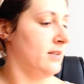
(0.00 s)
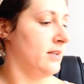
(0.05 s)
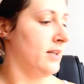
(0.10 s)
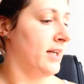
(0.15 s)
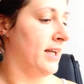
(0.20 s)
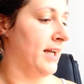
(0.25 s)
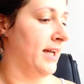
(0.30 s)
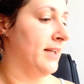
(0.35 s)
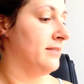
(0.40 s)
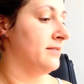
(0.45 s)

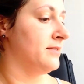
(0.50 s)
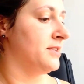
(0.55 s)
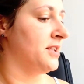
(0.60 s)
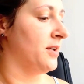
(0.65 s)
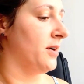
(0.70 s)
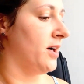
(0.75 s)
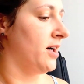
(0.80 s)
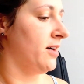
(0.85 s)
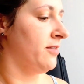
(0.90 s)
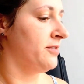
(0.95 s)
Okay, so
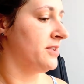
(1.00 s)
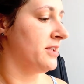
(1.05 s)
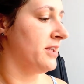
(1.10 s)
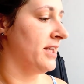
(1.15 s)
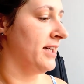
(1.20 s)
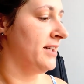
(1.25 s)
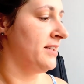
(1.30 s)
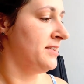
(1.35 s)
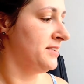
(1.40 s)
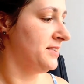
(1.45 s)
after
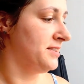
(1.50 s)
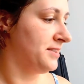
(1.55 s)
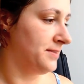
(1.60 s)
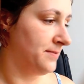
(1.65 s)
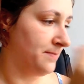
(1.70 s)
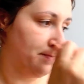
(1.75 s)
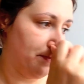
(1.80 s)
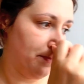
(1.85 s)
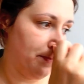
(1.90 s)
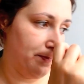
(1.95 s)
this,
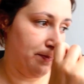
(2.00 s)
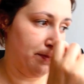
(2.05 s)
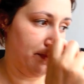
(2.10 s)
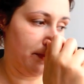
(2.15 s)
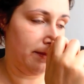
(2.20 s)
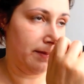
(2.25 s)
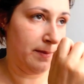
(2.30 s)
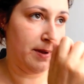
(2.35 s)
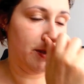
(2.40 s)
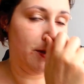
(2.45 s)

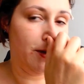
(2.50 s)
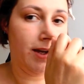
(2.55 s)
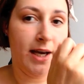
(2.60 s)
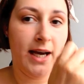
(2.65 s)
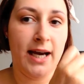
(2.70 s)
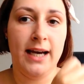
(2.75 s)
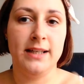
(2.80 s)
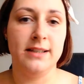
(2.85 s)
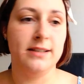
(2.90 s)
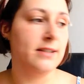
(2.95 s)
you
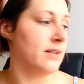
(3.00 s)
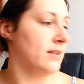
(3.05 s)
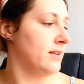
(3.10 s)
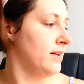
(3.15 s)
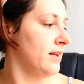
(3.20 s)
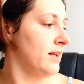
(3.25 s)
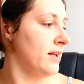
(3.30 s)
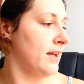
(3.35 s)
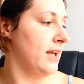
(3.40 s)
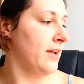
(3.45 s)
can,
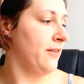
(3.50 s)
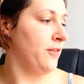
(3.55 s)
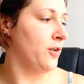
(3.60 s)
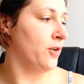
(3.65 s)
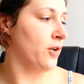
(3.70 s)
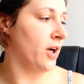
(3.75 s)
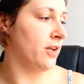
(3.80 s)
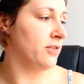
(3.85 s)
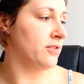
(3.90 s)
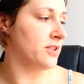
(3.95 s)
if you're
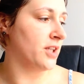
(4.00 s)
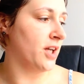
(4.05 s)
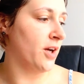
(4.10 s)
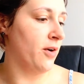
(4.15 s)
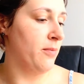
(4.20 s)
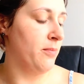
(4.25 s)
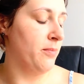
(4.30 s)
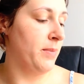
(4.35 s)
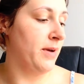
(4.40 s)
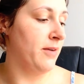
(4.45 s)
going to go
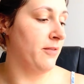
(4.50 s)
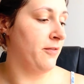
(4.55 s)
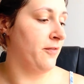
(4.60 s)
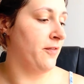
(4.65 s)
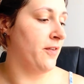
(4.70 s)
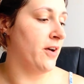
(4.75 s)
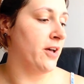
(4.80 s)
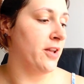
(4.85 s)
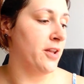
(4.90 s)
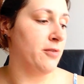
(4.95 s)
a bit
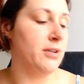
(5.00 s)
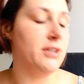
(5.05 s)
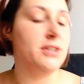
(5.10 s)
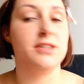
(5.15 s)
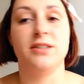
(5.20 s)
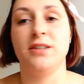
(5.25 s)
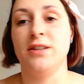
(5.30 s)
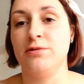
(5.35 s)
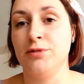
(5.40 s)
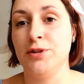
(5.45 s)
further
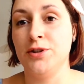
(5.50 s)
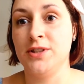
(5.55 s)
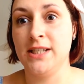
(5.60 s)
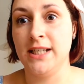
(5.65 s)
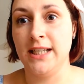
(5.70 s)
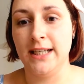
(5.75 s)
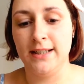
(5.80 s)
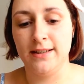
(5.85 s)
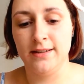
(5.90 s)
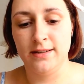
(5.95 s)
into the
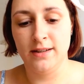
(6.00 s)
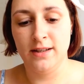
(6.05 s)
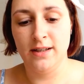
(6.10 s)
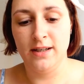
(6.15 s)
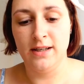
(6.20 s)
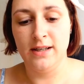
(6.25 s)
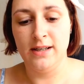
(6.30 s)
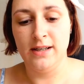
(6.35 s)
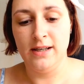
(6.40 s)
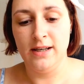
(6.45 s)
routine,
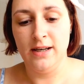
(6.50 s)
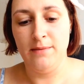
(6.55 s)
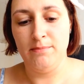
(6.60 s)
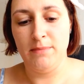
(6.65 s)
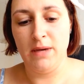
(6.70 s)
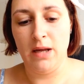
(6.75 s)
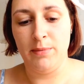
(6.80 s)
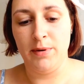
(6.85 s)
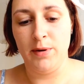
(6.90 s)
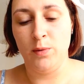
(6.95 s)

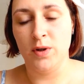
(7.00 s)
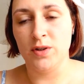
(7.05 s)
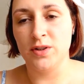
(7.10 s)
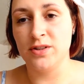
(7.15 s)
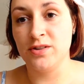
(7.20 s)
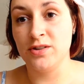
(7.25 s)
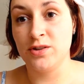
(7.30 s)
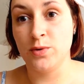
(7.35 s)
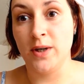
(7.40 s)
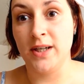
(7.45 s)
maybe
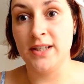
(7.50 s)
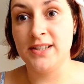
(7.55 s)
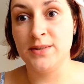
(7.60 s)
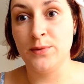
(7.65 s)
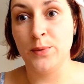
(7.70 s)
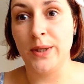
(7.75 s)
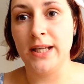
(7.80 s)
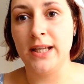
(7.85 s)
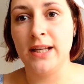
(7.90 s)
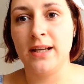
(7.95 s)
once or twice a
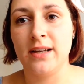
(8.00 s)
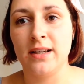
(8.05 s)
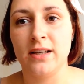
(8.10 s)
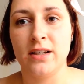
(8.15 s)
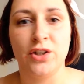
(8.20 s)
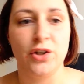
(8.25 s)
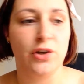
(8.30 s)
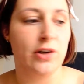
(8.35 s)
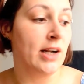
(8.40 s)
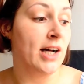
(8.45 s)
week,
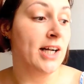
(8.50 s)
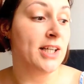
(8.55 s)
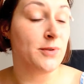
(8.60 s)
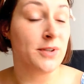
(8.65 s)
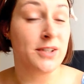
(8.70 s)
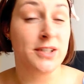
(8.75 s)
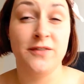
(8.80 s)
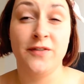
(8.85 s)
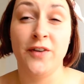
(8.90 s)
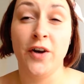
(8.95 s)
you'd like to
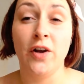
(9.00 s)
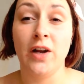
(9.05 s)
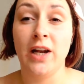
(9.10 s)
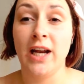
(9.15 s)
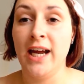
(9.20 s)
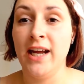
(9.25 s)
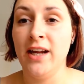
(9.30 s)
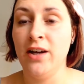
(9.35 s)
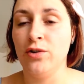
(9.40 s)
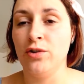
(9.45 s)

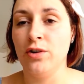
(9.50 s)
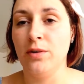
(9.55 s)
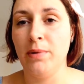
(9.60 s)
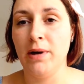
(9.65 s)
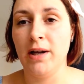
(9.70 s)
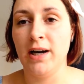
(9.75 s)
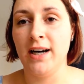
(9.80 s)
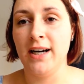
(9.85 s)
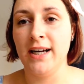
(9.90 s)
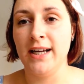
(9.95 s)
exfoliate or
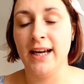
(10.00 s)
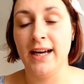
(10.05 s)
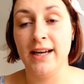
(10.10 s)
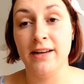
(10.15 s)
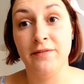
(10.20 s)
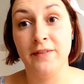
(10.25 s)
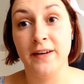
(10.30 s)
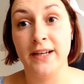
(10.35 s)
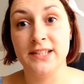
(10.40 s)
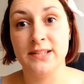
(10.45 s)
apply a
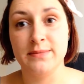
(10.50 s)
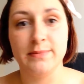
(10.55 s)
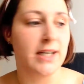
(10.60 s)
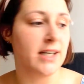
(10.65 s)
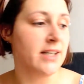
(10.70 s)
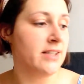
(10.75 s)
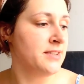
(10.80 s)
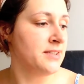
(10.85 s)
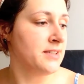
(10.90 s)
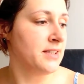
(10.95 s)
face
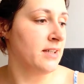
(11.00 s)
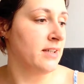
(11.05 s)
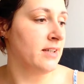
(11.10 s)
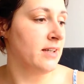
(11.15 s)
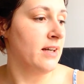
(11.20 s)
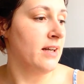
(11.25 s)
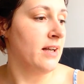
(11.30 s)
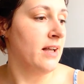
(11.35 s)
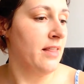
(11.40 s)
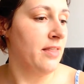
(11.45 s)
mask,
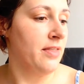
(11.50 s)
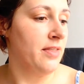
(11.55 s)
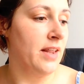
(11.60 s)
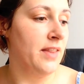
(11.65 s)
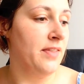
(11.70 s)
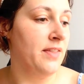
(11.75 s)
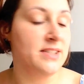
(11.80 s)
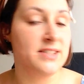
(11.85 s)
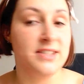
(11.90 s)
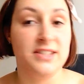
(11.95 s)

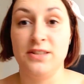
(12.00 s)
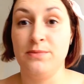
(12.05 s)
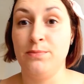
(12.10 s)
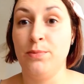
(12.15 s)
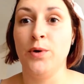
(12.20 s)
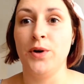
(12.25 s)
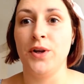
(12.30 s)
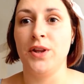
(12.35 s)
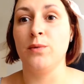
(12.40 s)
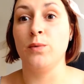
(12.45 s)
then this is the
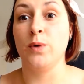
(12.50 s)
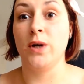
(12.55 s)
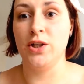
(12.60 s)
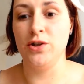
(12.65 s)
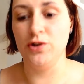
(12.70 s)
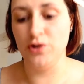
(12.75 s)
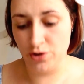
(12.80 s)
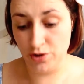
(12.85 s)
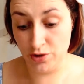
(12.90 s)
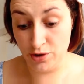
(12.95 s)
point where
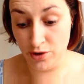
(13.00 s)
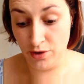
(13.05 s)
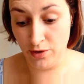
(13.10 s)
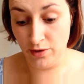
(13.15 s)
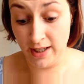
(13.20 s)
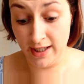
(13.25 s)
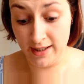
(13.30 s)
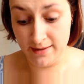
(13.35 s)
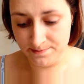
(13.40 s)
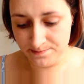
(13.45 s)
you should do
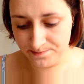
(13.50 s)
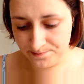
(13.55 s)
that.